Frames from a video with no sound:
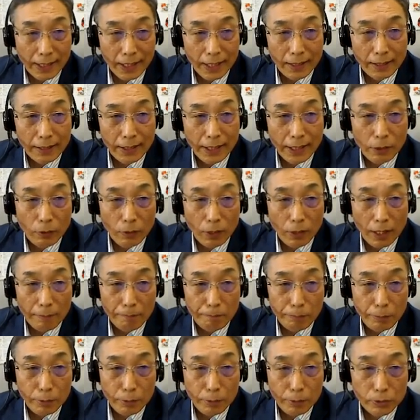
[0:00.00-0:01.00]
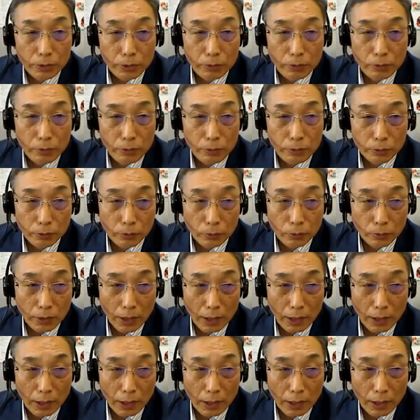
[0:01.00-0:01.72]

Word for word: then the children can